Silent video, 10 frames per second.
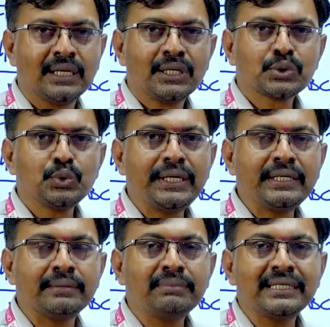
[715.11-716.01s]
Student
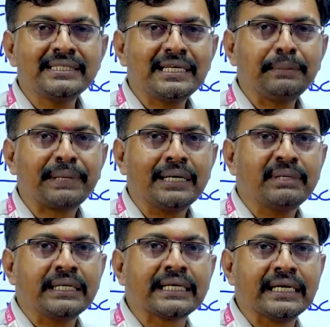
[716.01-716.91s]
number is a
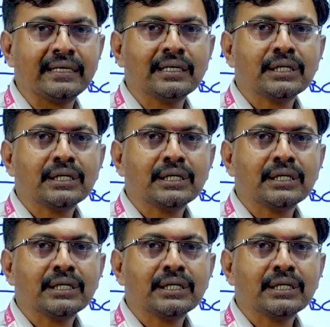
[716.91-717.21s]
primary key